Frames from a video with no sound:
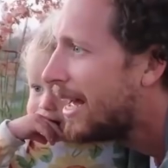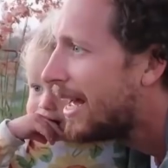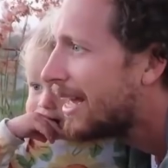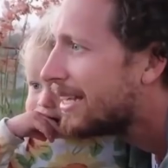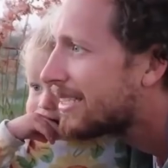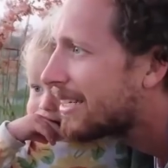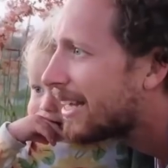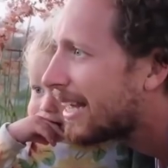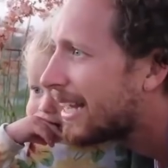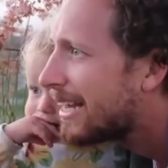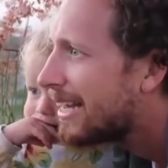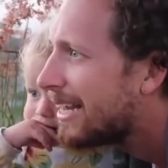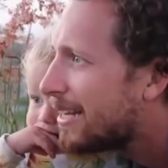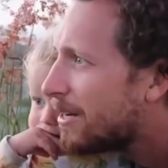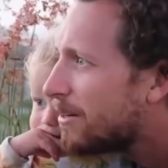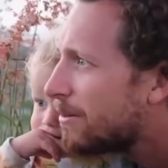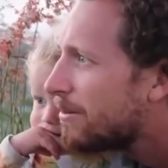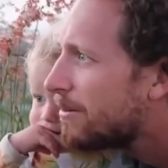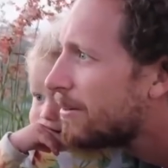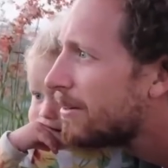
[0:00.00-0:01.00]
the
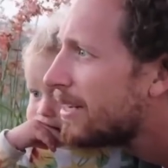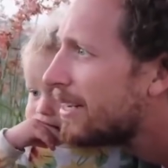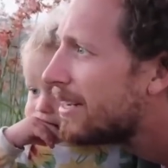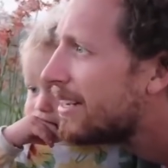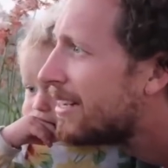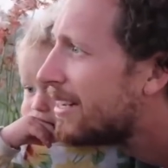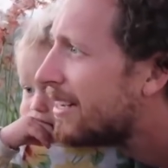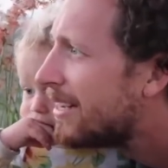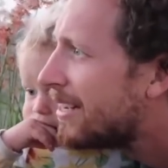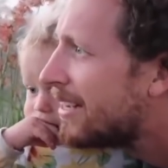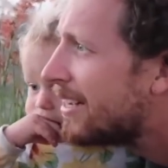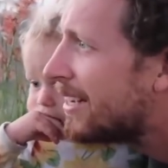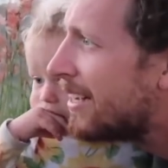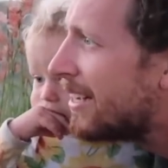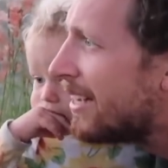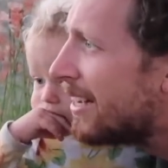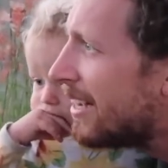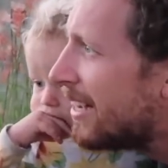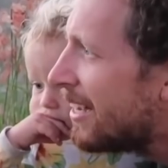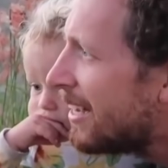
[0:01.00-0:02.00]
open air
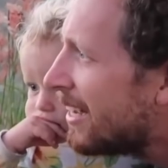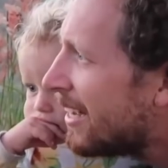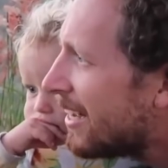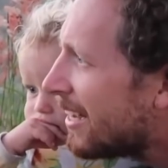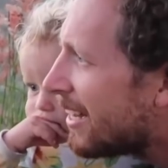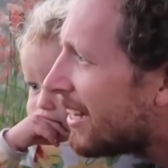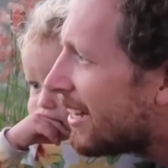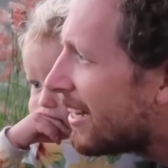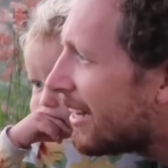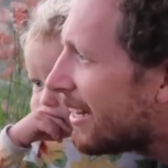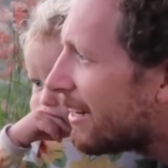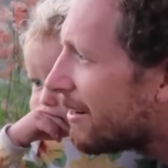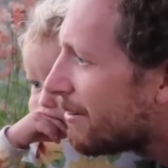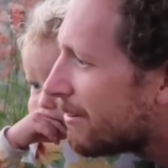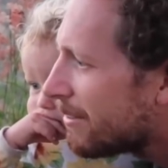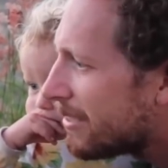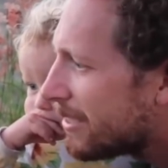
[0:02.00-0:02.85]
Yeah, the